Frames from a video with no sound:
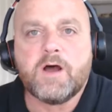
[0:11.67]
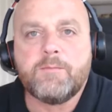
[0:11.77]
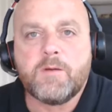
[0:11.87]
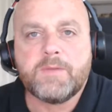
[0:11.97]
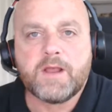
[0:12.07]

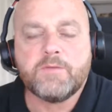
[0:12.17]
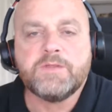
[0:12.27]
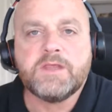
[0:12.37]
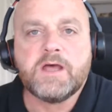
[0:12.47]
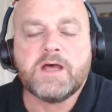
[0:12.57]
I'm on my
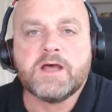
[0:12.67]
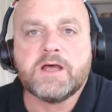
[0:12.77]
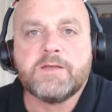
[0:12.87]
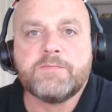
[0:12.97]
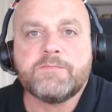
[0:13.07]
own
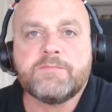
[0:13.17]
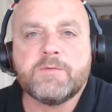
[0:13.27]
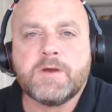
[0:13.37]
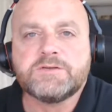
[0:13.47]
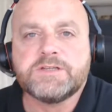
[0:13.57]
for
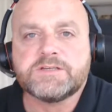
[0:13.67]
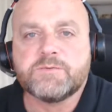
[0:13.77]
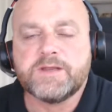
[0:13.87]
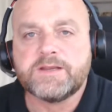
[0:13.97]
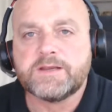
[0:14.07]
most of this
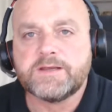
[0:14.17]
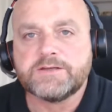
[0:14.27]
week.